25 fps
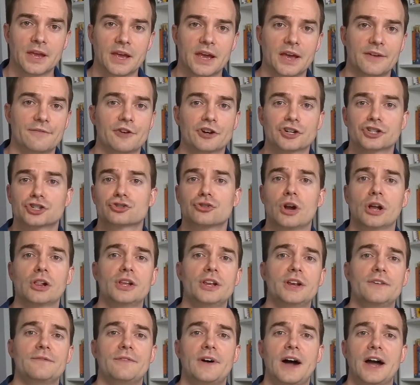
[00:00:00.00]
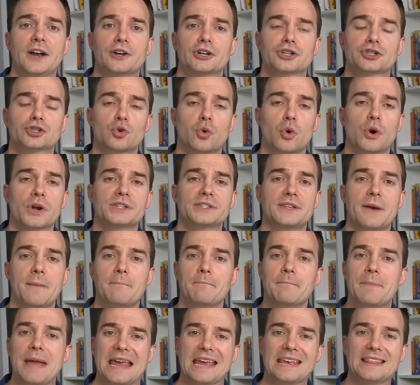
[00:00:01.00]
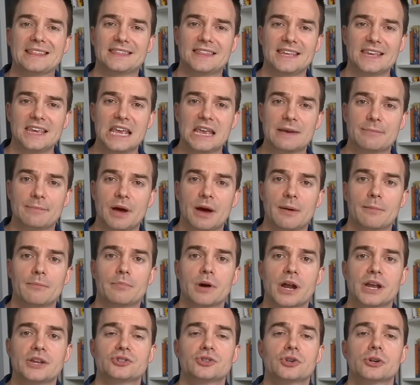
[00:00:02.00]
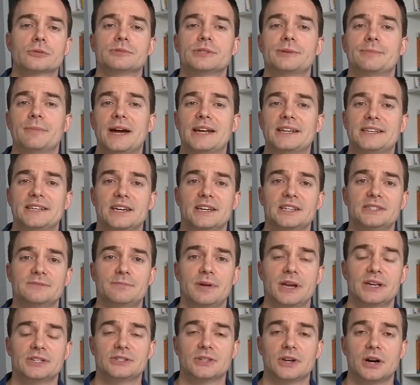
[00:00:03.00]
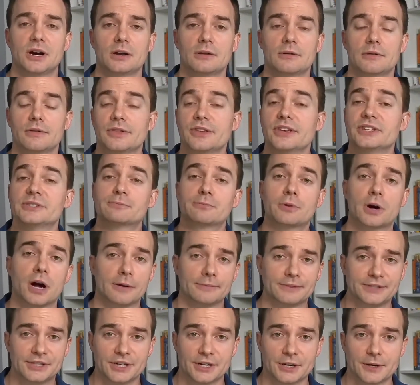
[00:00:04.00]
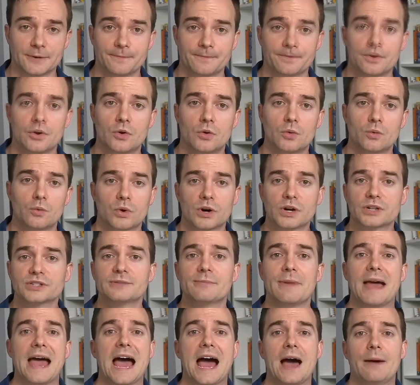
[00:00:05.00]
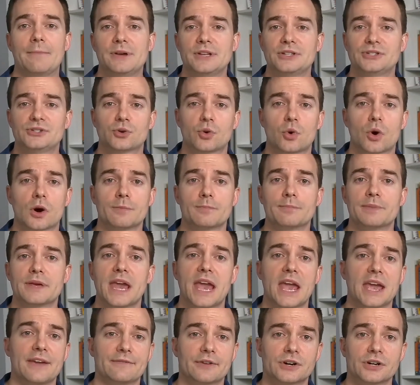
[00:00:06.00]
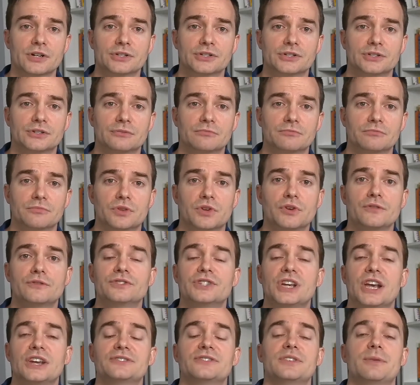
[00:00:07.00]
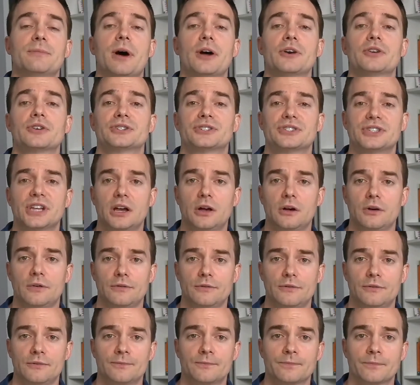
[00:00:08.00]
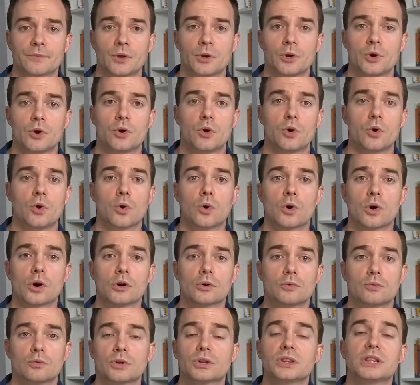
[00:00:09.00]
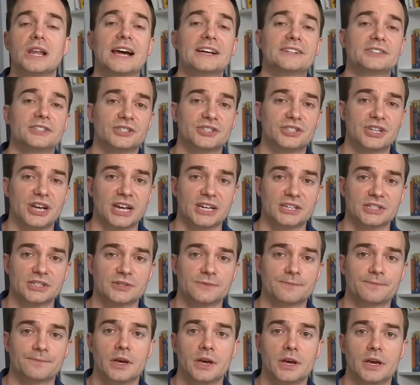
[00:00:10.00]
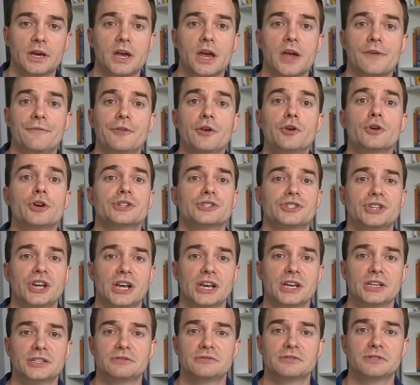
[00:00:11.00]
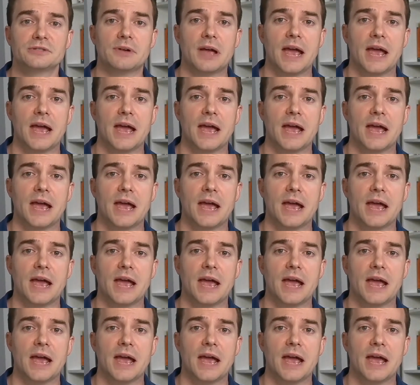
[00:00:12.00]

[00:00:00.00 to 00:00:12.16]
If you're struggling to find your story's main theme, brainstorm some ideas based on these prompts here. What are some habits or behaviors you've changed about yourself or would like to change? If you could change